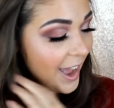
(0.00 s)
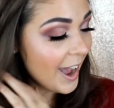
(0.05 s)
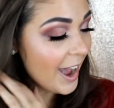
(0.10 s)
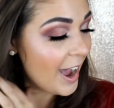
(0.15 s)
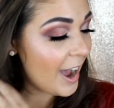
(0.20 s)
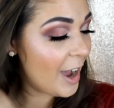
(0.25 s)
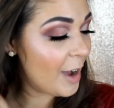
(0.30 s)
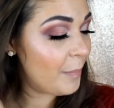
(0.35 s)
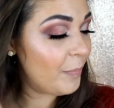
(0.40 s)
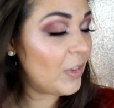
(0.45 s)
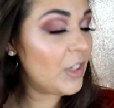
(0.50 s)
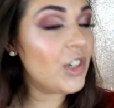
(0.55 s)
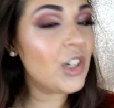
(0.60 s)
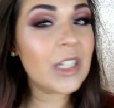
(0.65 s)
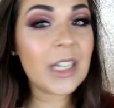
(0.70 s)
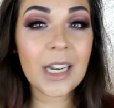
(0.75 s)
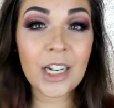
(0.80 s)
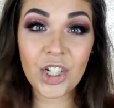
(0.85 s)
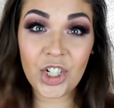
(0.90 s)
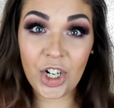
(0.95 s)
um, and
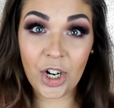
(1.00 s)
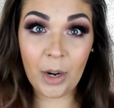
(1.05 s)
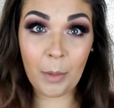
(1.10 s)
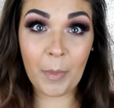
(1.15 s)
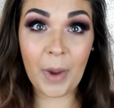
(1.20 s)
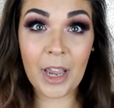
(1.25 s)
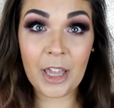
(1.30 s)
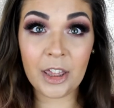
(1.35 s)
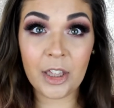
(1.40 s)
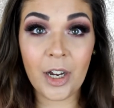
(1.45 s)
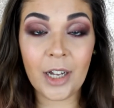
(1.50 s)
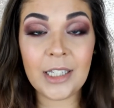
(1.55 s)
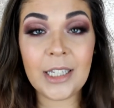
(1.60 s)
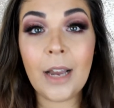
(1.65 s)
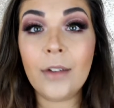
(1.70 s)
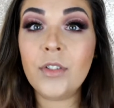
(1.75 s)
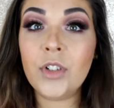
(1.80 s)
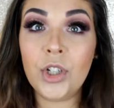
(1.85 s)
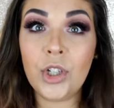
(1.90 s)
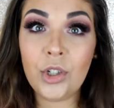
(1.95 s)
just kind of sharing my thoughts
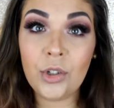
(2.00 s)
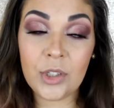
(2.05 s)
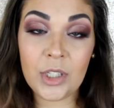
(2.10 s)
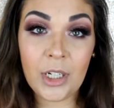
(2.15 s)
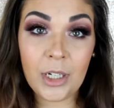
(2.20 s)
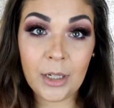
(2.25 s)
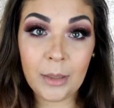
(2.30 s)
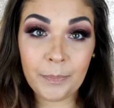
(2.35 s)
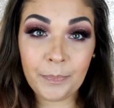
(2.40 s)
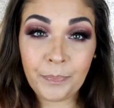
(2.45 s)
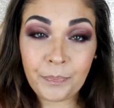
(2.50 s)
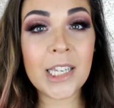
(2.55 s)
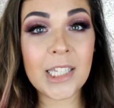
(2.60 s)
after using them.